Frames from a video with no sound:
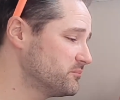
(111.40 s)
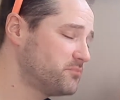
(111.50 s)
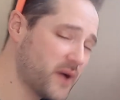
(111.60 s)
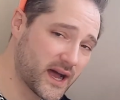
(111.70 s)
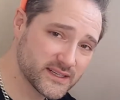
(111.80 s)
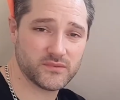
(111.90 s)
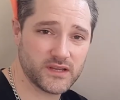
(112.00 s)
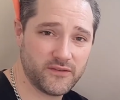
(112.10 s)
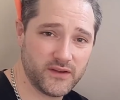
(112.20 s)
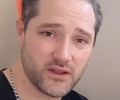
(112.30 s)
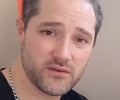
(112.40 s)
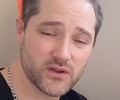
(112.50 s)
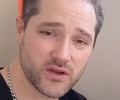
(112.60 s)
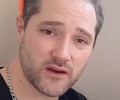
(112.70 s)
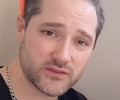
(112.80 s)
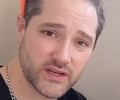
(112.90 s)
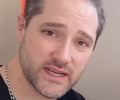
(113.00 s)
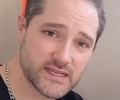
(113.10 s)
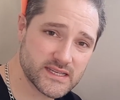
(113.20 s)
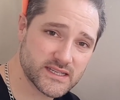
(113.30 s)
But if you don't look after
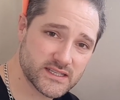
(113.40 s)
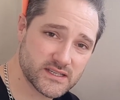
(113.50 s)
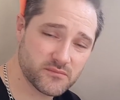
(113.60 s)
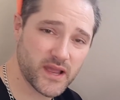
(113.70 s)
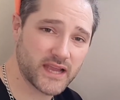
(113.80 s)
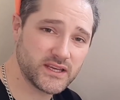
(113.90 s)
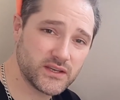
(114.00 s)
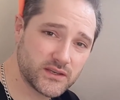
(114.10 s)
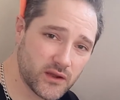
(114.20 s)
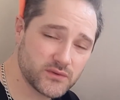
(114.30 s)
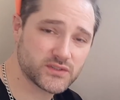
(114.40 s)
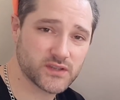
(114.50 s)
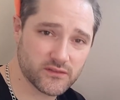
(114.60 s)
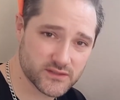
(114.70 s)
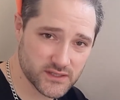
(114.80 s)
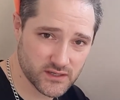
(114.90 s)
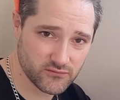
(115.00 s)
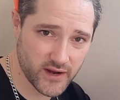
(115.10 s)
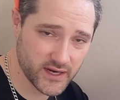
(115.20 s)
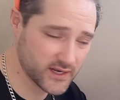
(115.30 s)
your heating system and you don't service it
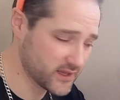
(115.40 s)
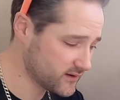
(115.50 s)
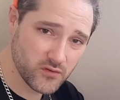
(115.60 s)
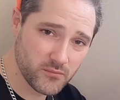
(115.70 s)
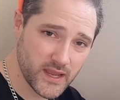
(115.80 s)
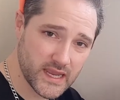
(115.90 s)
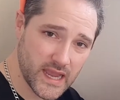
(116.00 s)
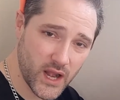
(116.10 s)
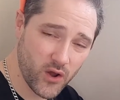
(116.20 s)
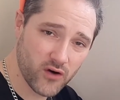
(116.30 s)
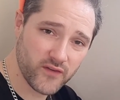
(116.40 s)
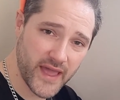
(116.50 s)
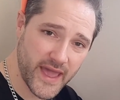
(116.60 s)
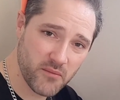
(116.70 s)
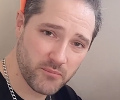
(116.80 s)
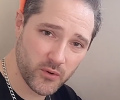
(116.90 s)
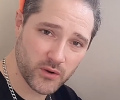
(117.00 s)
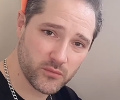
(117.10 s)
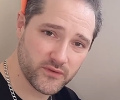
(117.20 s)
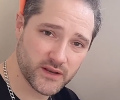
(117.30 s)
regularly, you may get a lot of air build
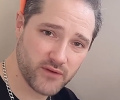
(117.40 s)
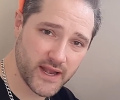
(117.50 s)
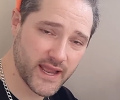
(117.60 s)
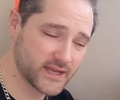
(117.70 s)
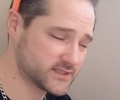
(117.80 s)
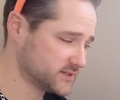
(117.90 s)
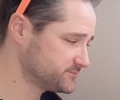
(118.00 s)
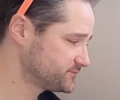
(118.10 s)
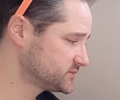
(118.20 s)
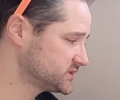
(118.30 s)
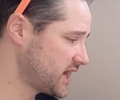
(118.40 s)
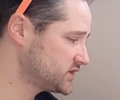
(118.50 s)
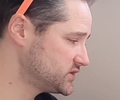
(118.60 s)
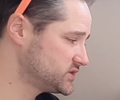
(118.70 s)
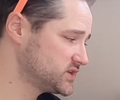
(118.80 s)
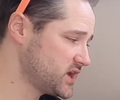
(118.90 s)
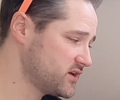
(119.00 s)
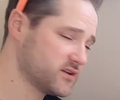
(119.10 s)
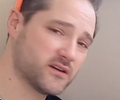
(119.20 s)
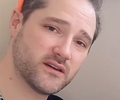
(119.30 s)
up within the radiator. So as you
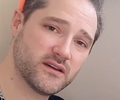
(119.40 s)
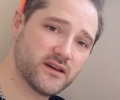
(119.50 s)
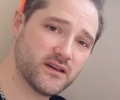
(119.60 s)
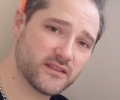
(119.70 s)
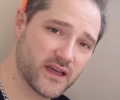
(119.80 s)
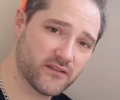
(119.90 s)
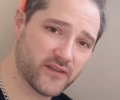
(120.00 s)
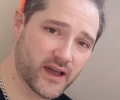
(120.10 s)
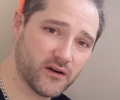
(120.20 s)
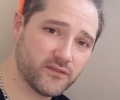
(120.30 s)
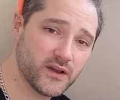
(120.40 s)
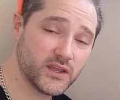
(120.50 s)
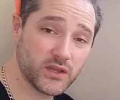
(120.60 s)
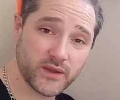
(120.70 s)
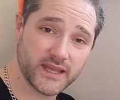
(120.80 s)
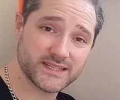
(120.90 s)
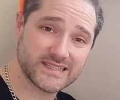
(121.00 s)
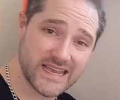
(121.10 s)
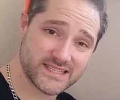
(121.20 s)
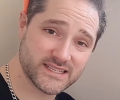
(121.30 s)
turn that valve, you'll hear this
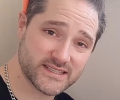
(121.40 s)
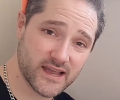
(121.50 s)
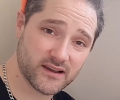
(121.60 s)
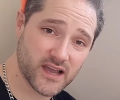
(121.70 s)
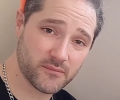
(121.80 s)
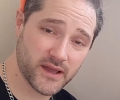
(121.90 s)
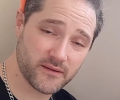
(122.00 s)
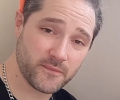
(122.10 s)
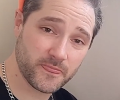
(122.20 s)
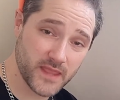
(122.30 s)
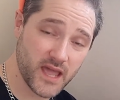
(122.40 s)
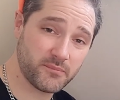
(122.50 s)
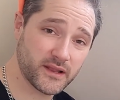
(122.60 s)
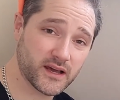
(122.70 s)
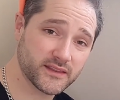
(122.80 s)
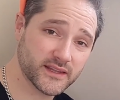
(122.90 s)
hissing sound come out, a bit like